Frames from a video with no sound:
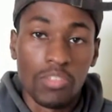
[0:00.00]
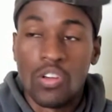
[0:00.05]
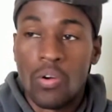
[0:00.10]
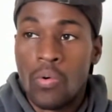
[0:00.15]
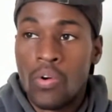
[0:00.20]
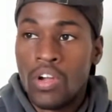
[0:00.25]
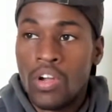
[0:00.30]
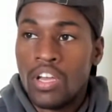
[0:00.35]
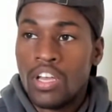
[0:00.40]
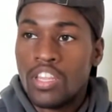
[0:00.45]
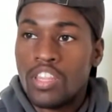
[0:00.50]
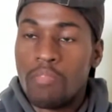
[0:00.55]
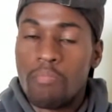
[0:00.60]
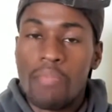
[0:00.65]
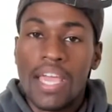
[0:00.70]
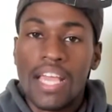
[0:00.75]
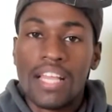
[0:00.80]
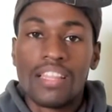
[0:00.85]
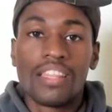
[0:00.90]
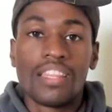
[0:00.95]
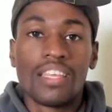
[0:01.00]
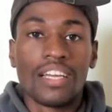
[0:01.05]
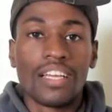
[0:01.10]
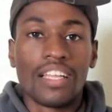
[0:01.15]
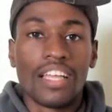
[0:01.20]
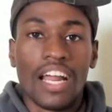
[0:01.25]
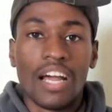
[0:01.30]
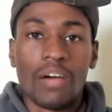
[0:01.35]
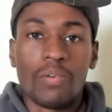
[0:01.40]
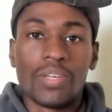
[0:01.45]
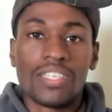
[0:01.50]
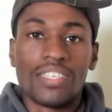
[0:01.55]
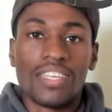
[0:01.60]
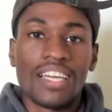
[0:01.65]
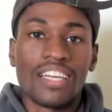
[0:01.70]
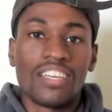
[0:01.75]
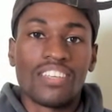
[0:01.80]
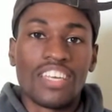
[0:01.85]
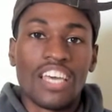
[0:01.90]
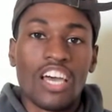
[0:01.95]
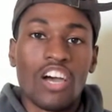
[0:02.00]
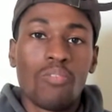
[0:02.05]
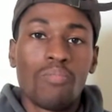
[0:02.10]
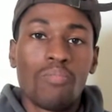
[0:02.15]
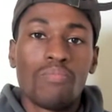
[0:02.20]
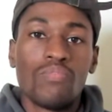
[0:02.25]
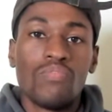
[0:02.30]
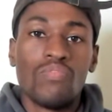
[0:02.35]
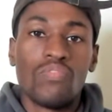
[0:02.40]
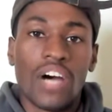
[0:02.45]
So the main thing that I would say is help